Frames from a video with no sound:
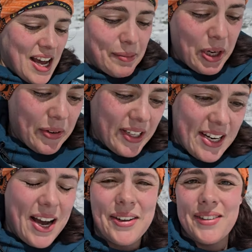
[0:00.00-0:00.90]
I'm going
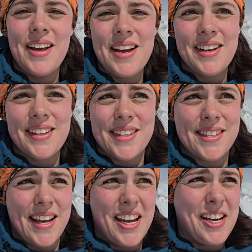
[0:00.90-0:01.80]
down the
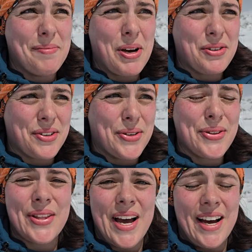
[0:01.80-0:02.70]
same
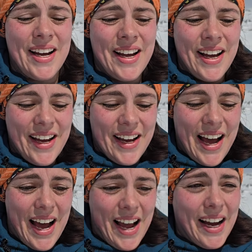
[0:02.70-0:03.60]
route that
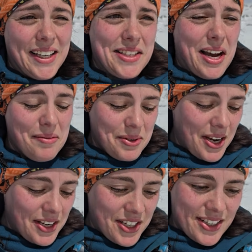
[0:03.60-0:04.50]
I hiked up,
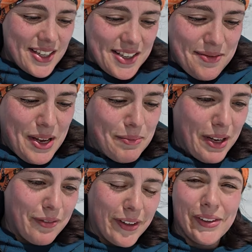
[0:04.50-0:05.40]
just because it made
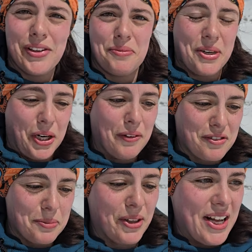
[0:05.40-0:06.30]
me feel a little more
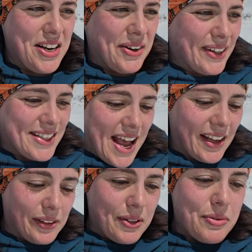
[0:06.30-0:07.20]
comfortable. I know
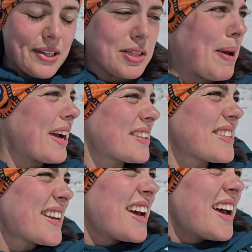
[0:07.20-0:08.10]
exactly what to expect.